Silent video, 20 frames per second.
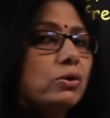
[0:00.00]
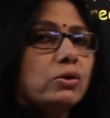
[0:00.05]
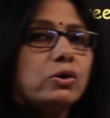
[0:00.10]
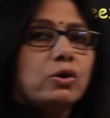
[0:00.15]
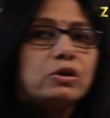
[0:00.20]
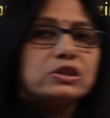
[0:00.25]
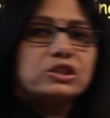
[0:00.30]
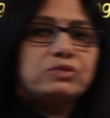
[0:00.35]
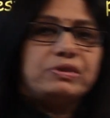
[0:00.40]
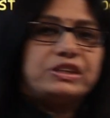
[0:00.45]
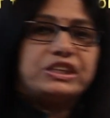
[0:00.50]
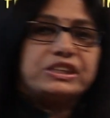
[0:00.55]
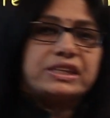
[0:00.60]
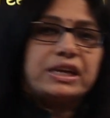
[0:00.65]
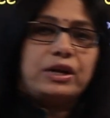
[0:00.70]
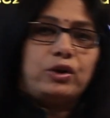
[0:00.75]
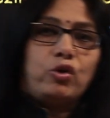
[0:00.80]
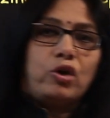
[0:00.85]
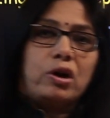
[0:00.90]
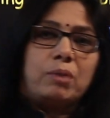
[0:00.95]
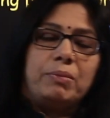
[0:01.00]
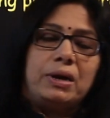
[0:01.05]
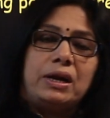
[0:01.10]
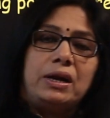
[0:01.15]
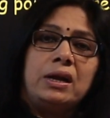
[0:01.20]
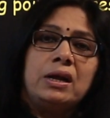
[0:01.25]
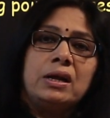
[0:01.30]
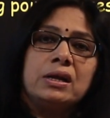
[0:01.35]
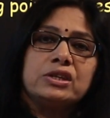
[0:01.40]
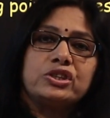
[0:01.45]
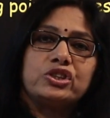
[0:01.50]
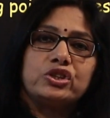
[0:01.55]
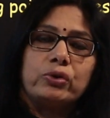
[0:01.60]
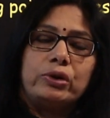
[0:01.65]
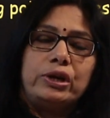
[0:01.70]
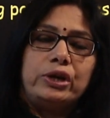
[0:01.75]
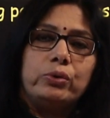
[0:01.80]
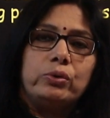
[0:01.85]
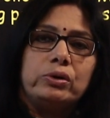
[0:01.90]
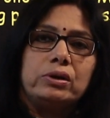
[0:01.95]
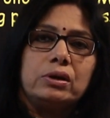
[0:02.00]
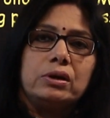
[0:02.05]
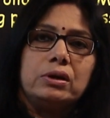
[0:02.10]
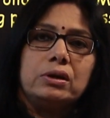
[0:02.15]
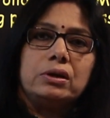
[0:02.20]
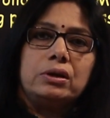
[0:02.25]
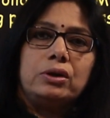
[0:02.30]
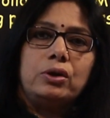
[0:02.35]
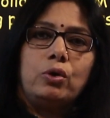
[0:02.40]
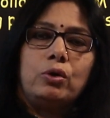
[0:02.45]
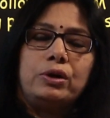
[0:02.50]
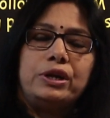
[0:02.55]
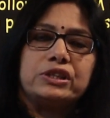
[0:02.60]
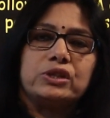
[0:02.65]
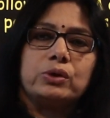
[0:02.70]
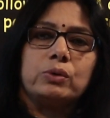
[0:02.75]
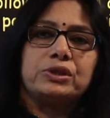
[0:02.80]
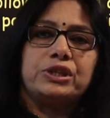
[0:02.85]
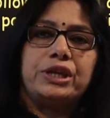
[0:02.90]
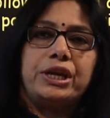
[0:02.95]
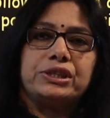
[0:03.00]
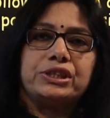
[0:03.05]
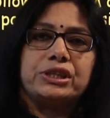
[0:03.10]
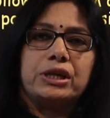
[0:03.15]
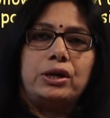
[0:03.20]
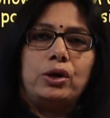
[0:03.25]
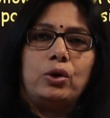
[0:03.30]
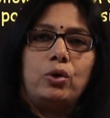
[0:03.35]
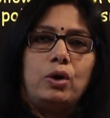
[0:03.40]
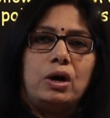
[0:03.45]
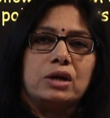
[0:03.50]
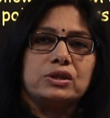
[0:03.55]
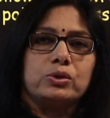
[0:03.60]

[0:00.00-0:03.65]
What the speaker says: glucose, which is a normal solute, no dissociation, no